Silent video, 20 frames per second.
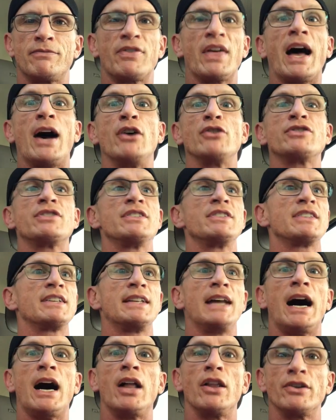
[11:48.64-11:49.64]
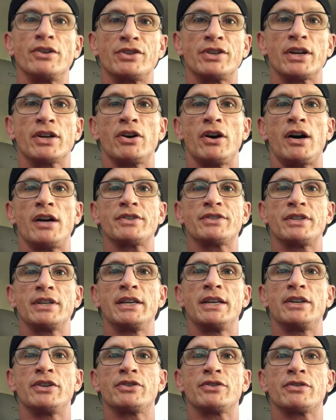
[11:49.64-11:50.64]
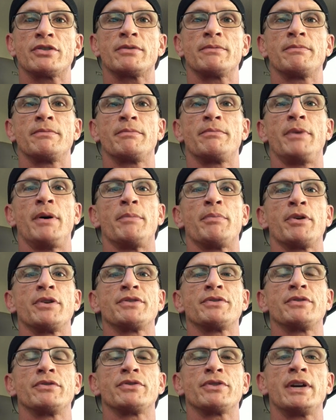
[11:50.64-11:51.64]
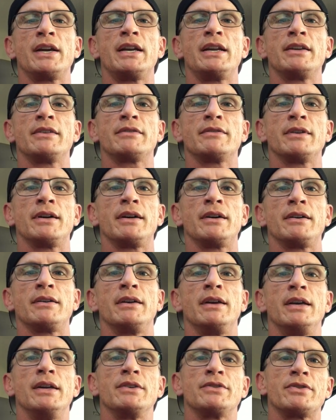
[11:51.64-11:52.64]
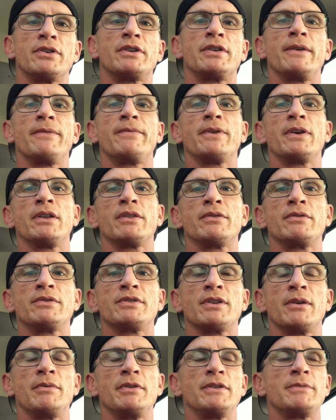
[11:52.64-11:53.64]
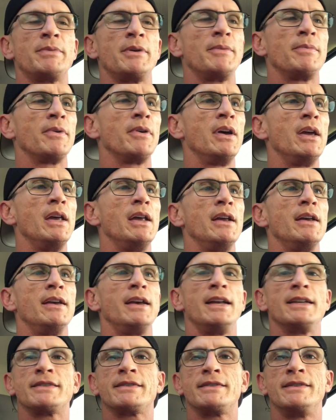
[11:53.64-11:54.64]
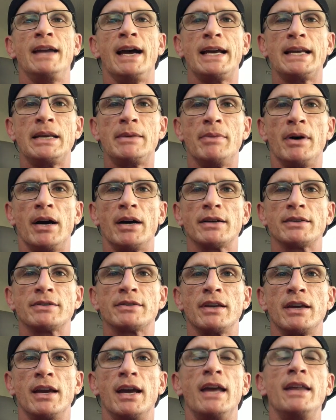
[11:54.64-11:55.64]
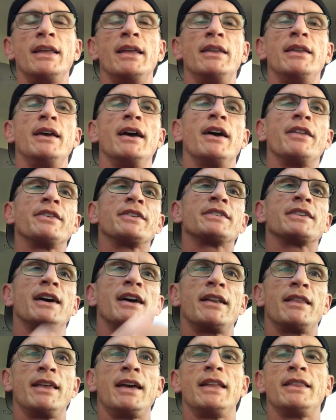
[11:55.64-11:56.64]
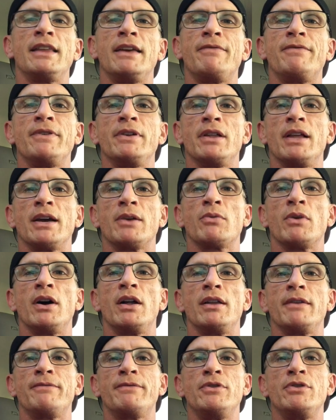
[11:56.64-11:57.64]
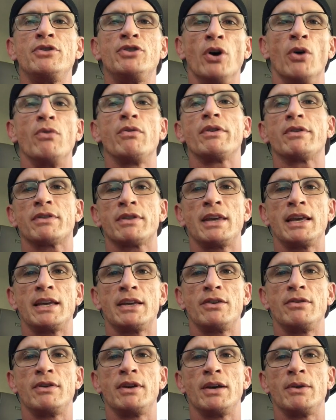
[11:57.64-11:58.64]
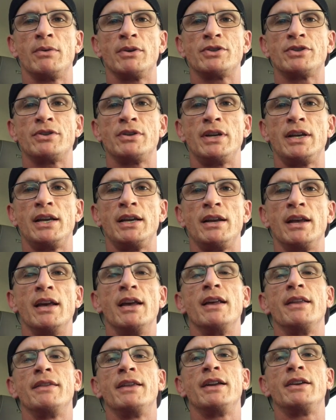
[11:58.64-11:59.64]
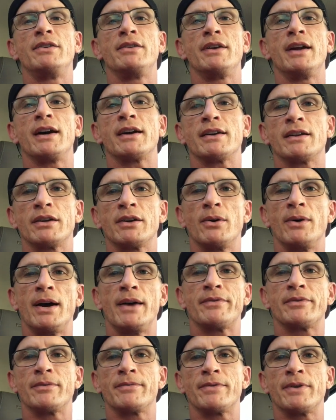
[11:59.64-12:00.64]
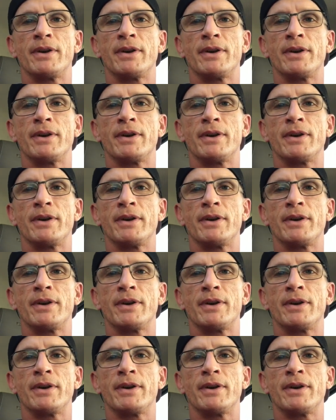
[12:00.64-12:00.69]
thousands of dollars it costs to get a personal training certificate through some of these people. It's $90. And then the other side of that, they feel like, well, if you don't think you get what you need, then you're not going to go after them